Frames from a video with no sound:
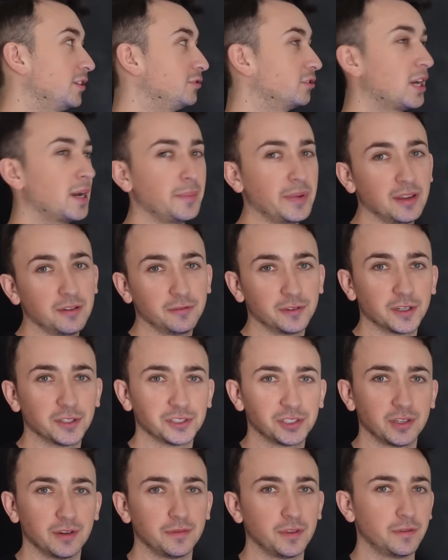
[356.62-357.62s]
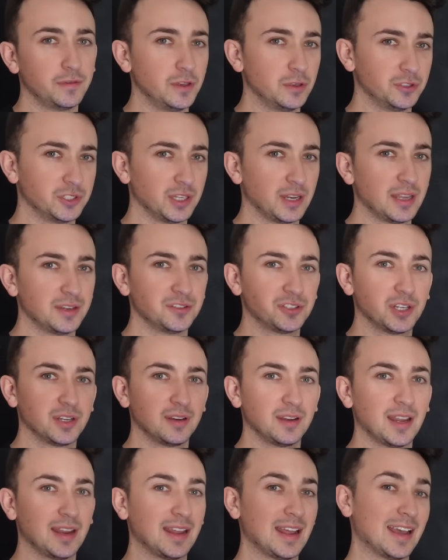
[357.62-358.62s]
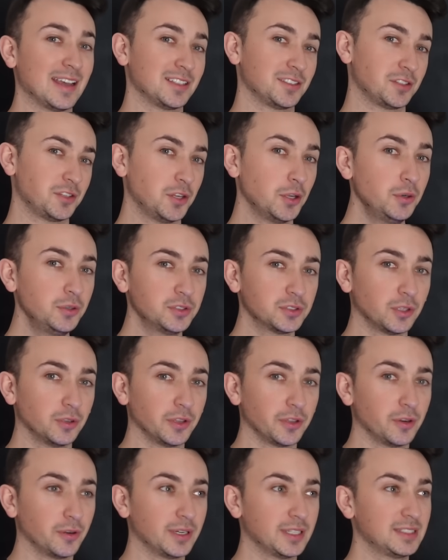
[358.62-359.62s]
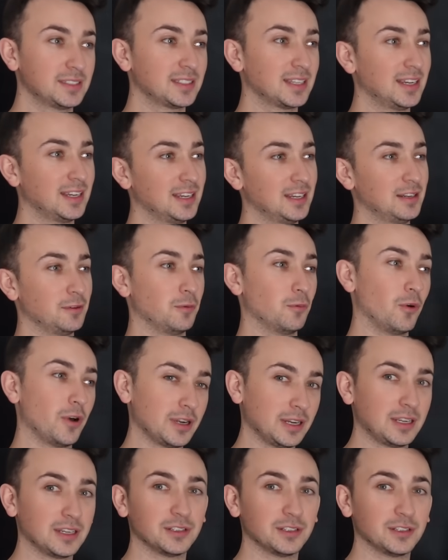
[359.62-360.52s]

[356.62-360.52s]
a drop drop-in version of the Fusion engine, and it has two solenoids, one